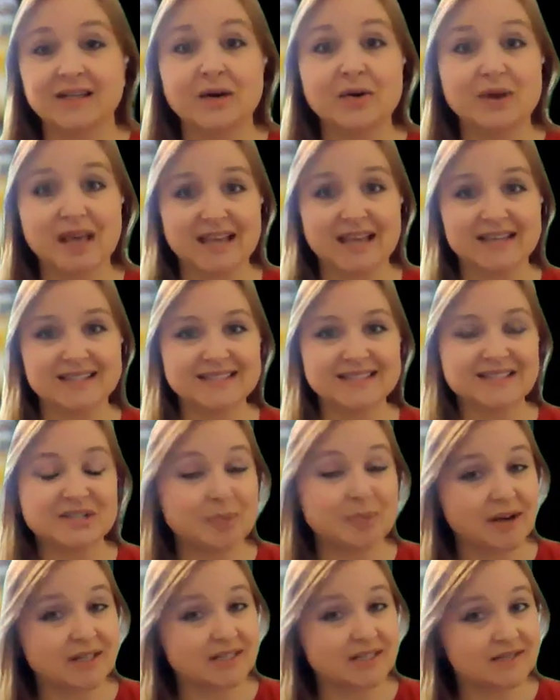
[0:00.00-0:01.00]
Okay, did
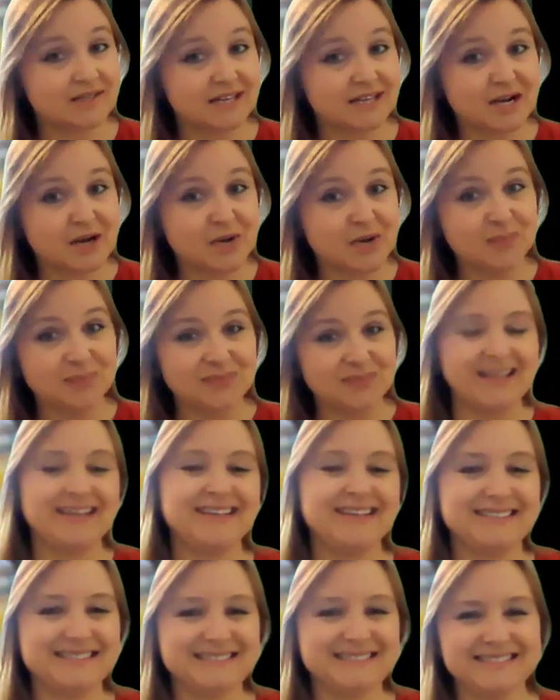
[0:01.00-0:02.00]
you pause the video?
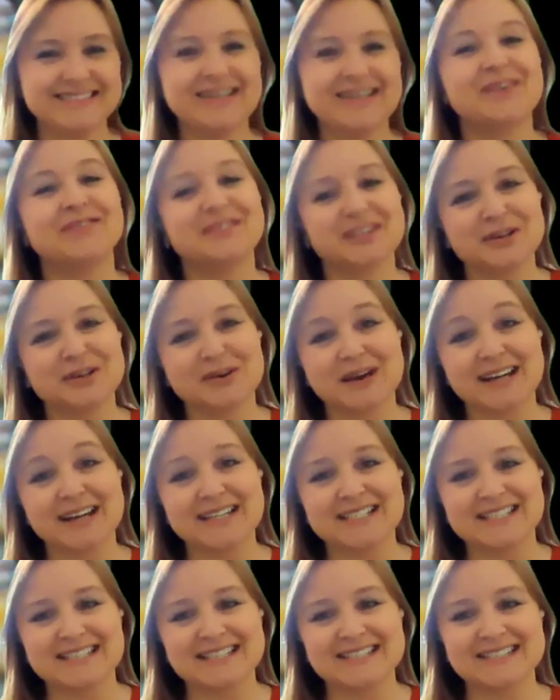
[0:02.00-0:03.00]
Hopefully you had
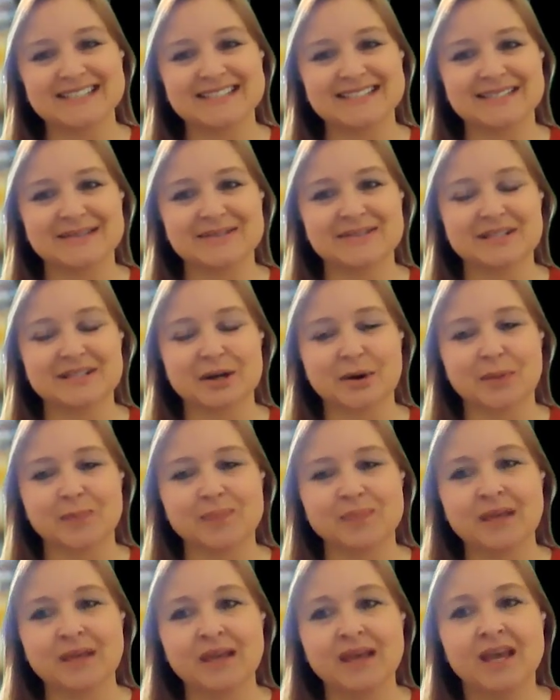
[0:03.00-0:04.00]
a chance to do so.
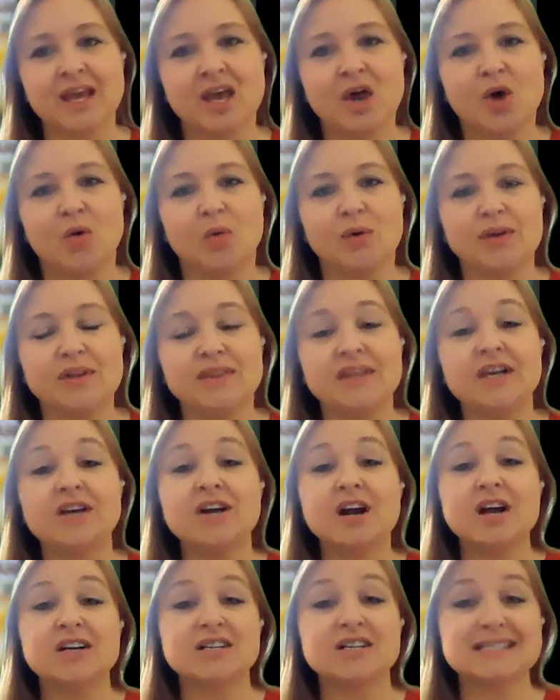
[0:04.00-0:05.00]
Well,
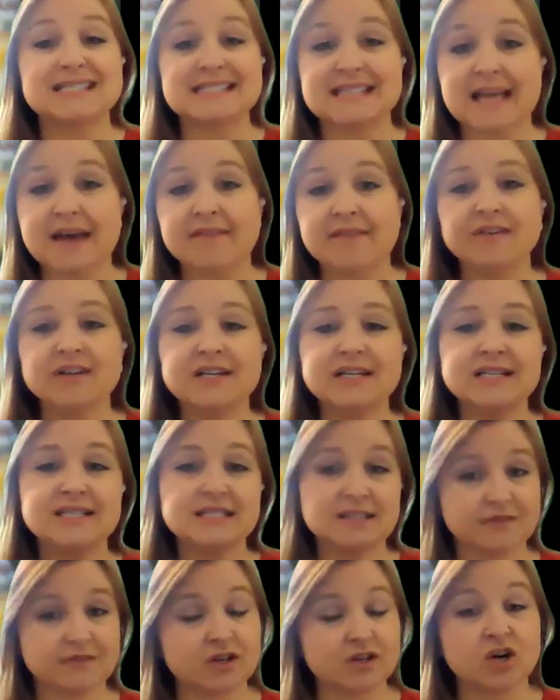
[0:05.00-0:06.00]
there are 7
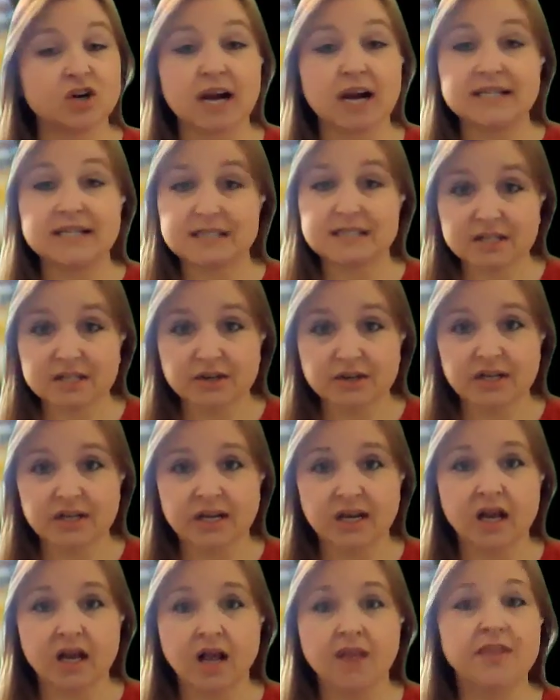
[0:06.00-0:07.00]
different
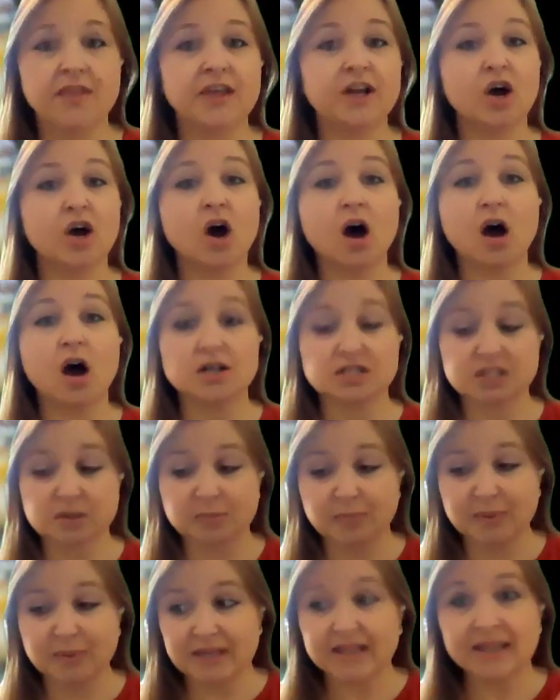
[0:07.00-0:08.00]
criteria that to
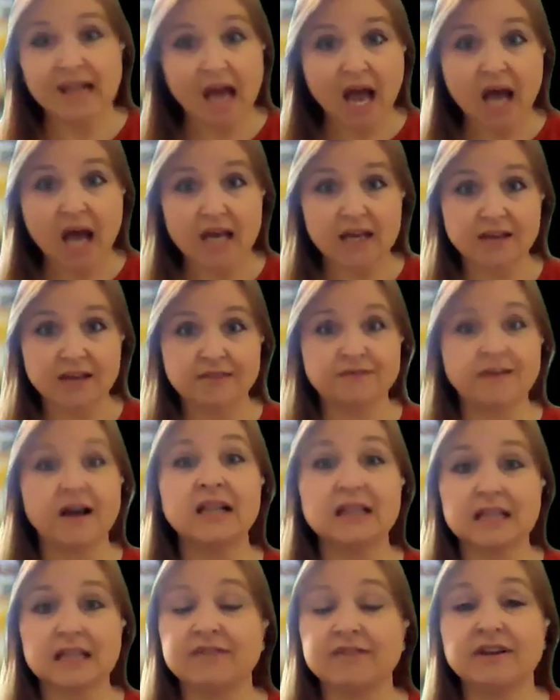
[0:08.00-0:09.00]
be alive,
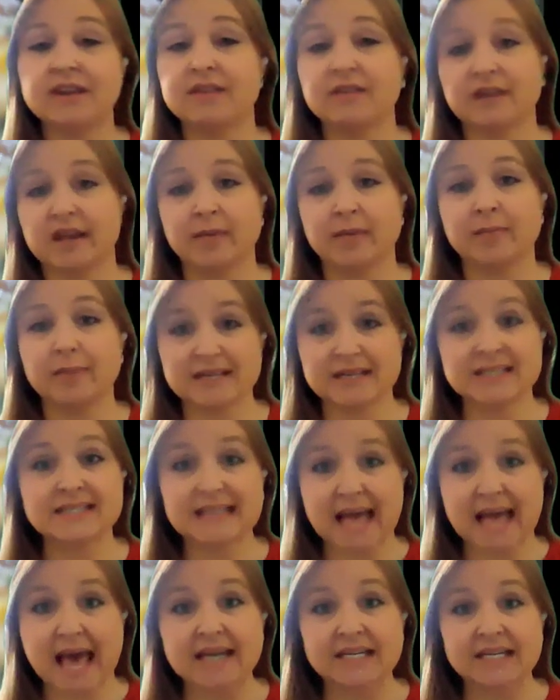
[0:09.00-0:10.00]
a living thing must
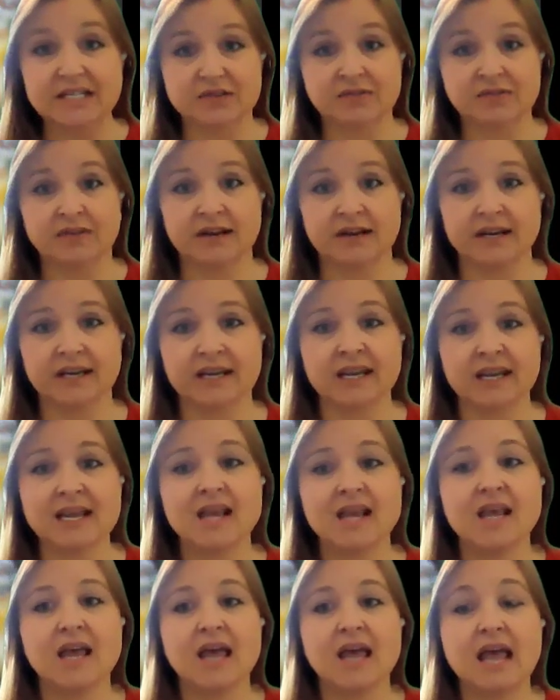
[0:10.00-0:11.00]
satisfy.
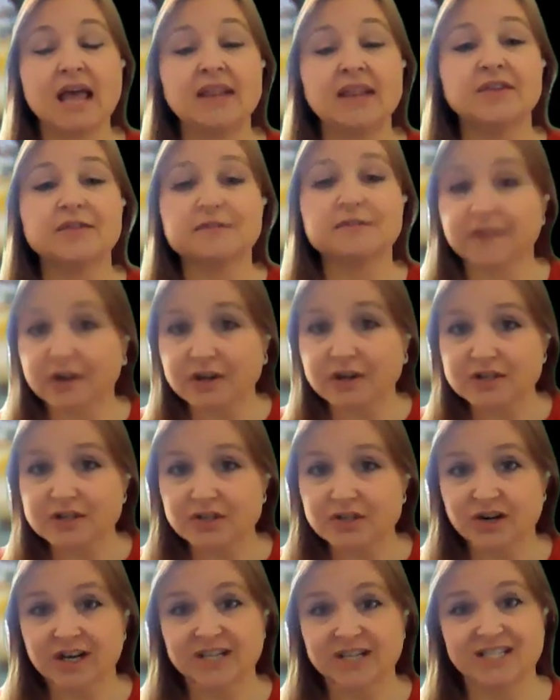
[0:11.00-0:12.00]
And the
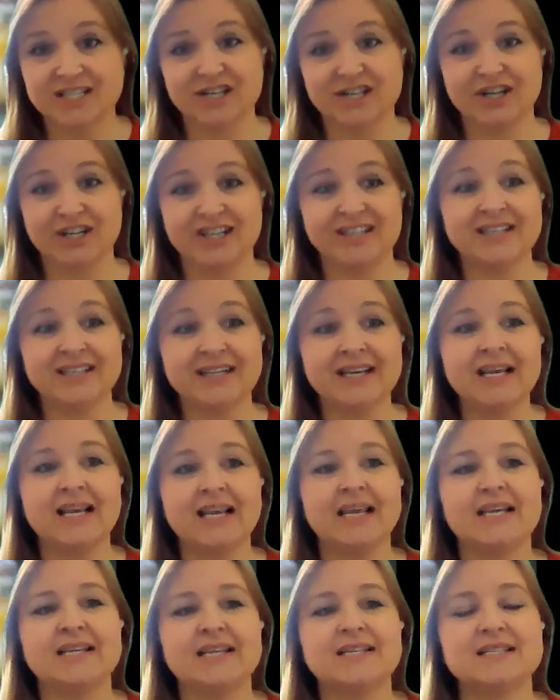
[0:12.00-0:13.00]
first criterion
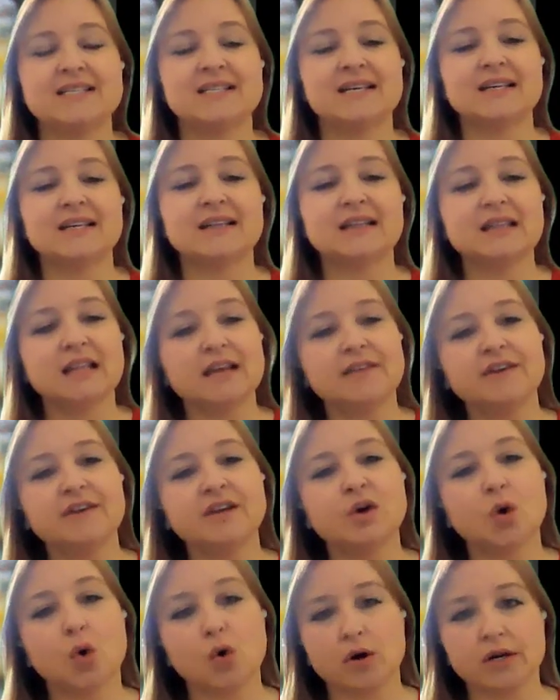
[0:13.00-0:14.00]
is that
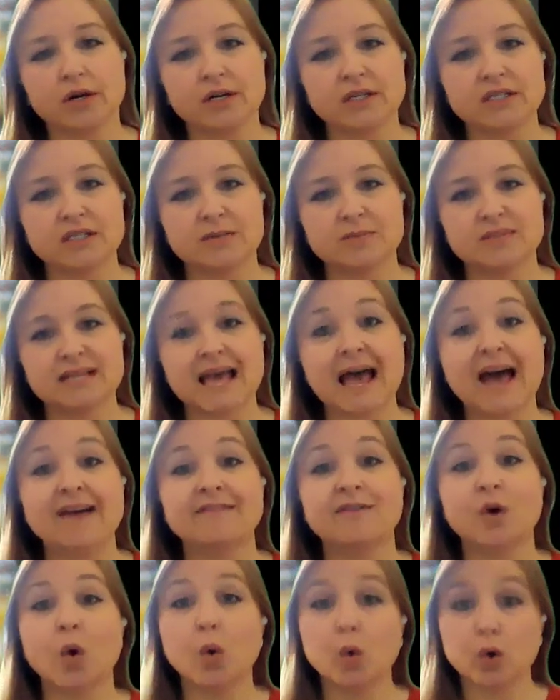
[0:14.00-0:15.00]
living organisms
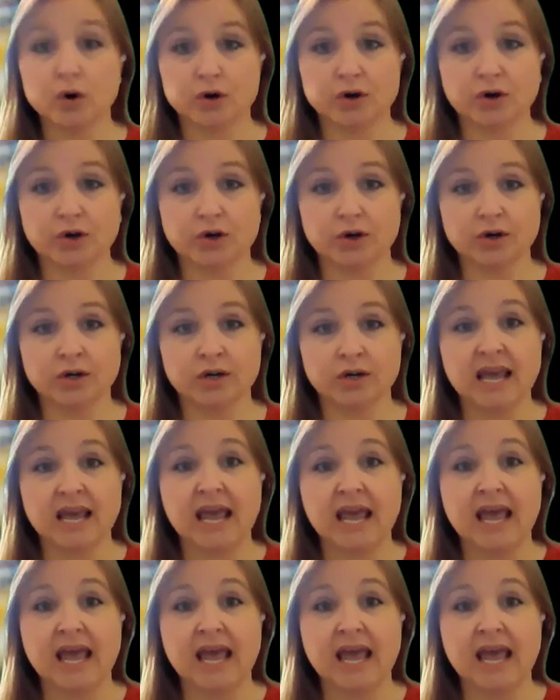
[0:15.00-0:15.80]
have order.